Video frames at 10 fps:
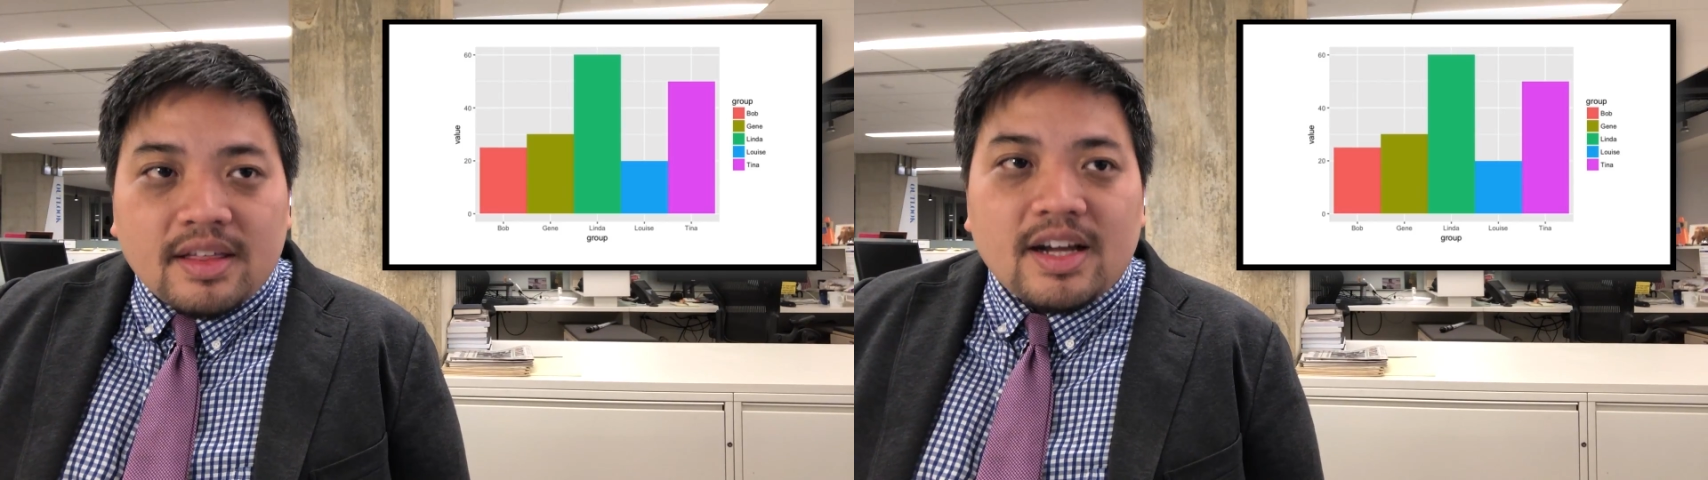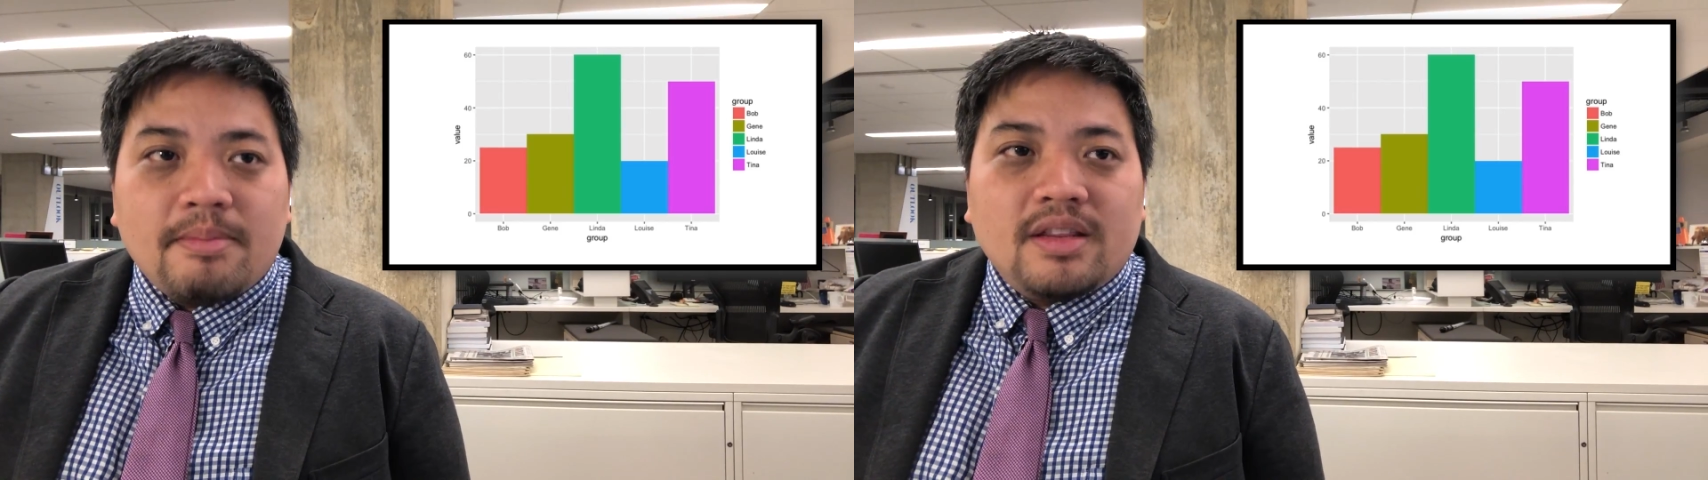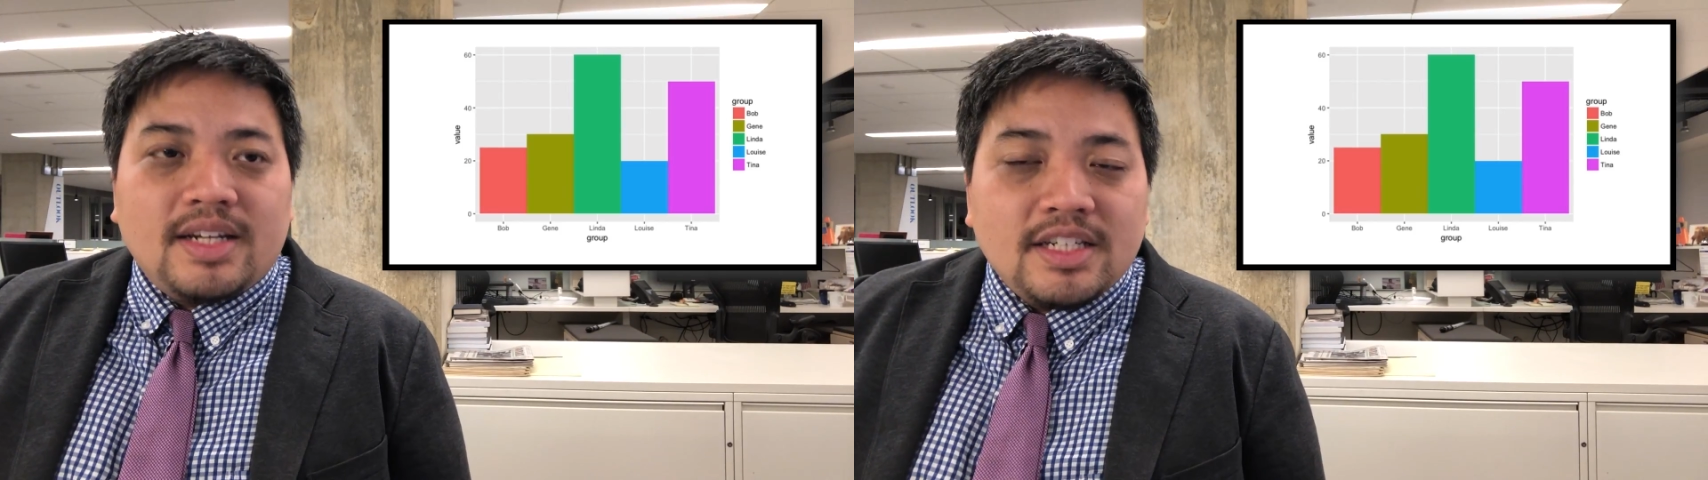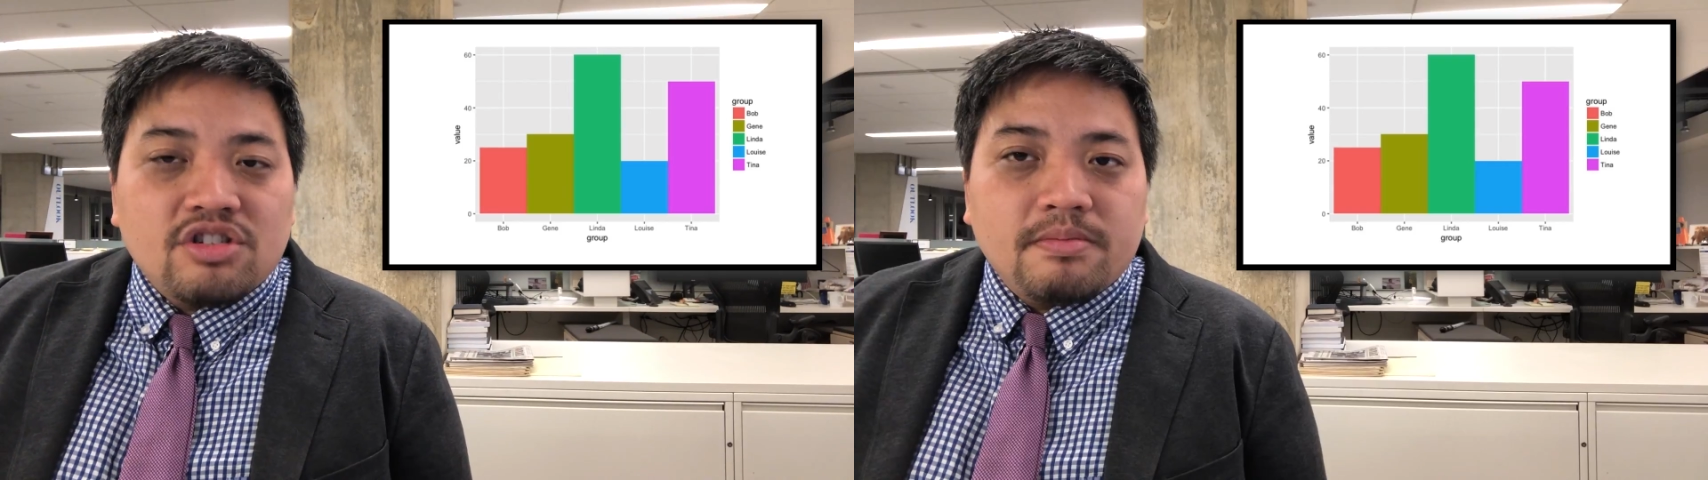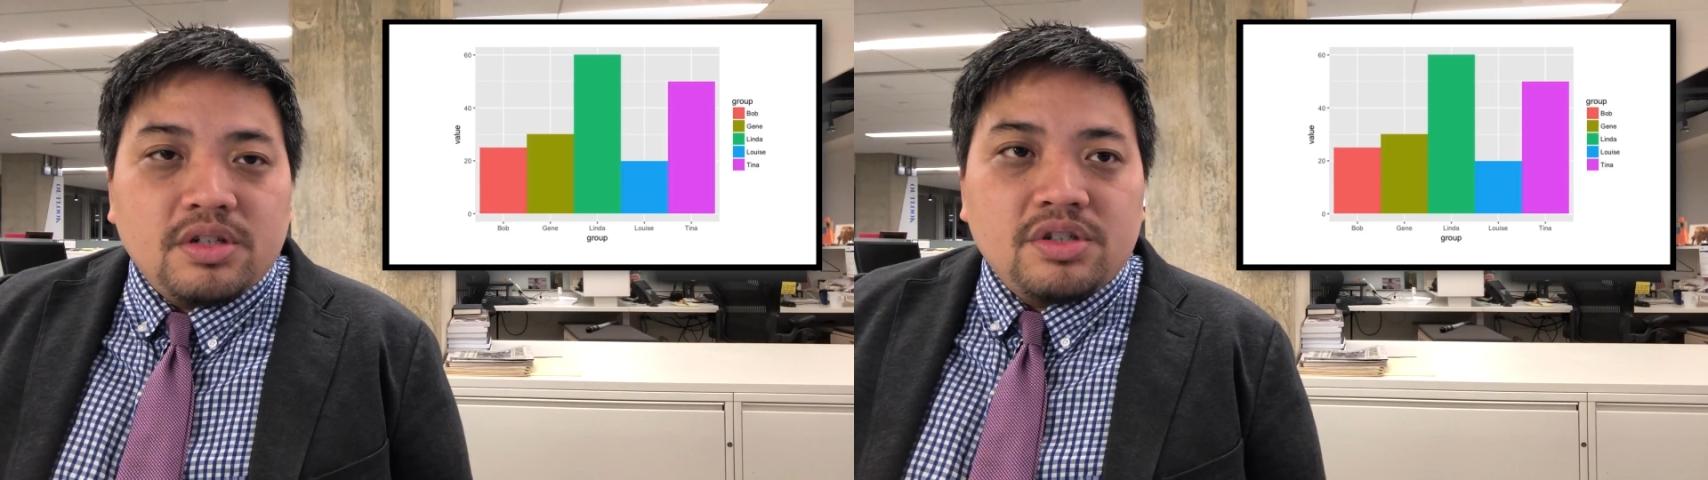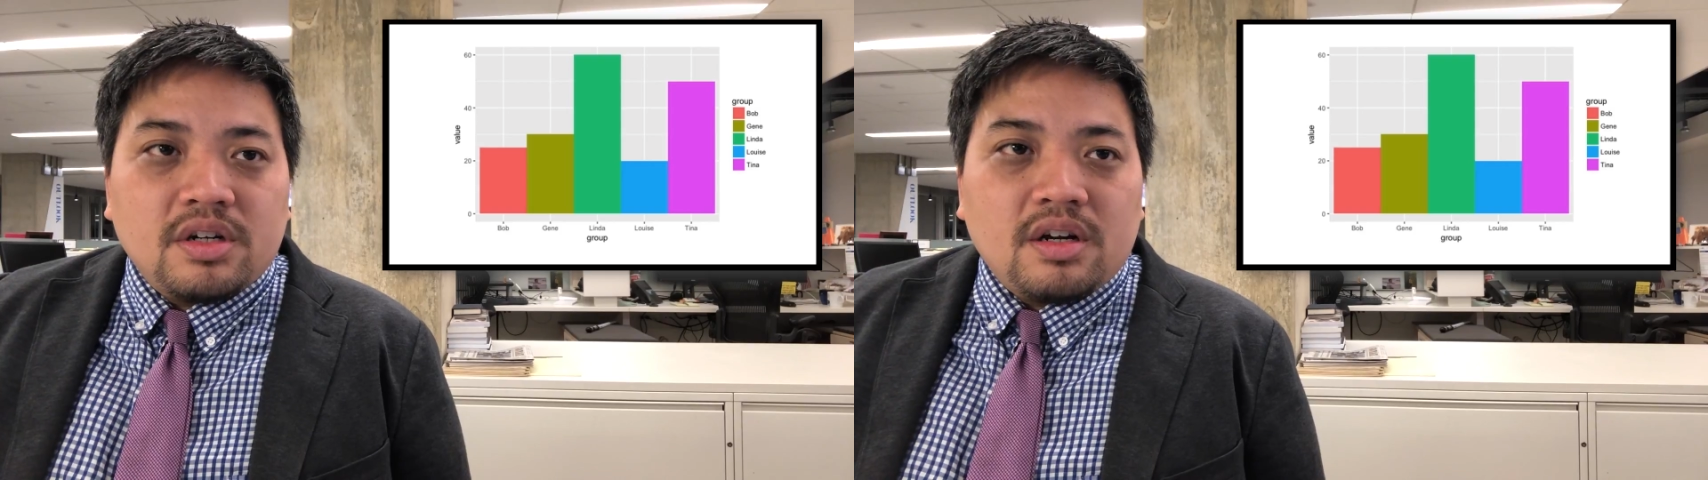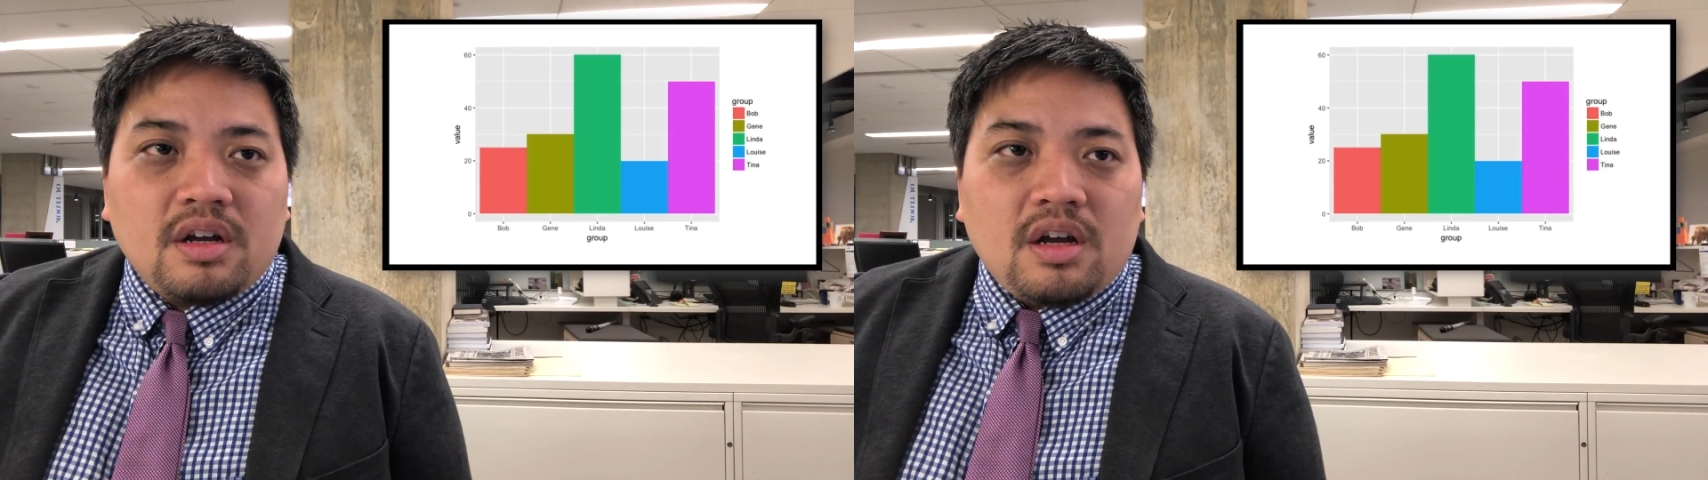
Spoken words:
think about the distribution